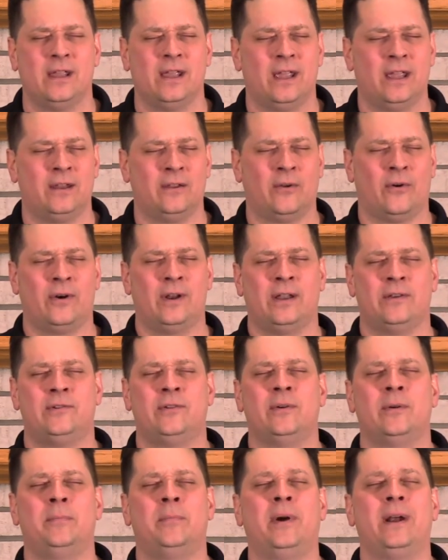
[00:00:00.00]
And Lord, that
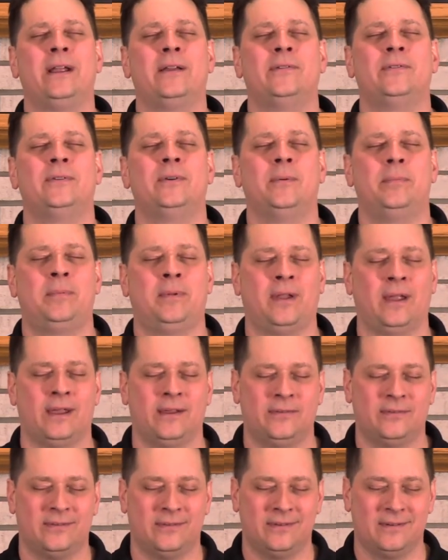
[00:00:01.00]
you would bring us to a place